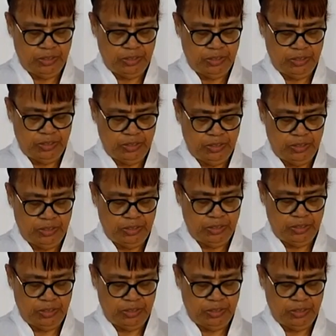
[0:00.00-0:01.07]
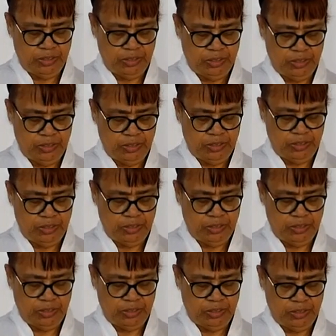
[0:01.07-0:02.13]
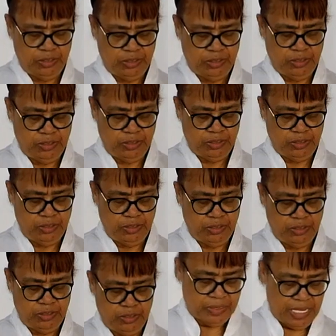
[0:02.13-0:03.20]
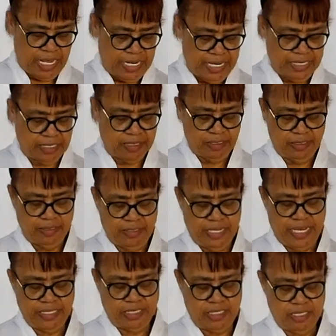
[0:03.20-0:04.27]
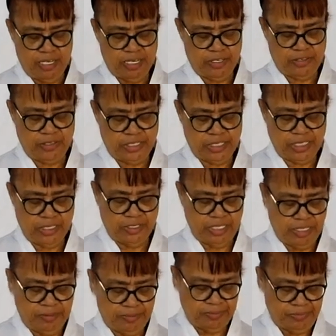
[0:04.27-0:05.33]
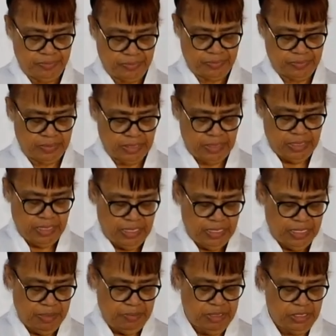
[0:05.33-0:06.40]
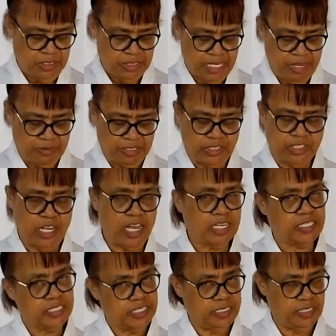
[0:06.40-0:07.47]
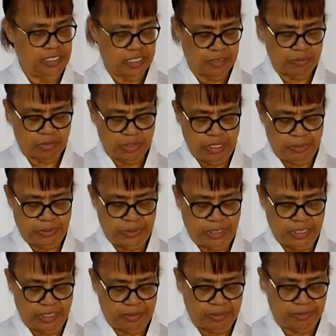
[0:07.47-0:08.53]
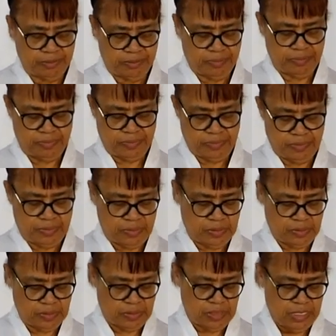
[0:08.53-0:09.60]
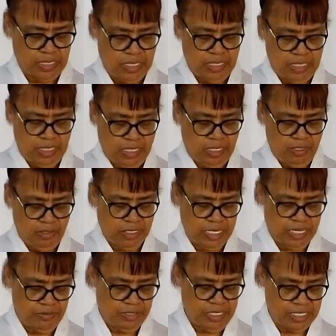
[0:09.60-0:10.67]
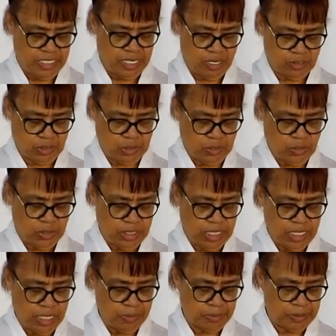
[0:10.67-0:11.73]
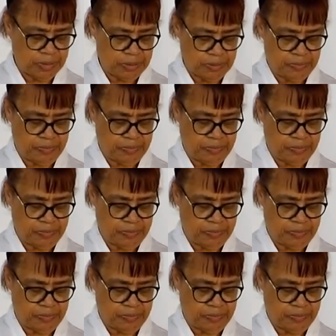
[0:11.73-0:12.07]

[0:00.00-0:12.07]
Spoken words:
It smells really good, this bread does. I like the nice dark crust on it. That means you'll have a chocolatey looking bread pudding here. Okay, we get it all tore up.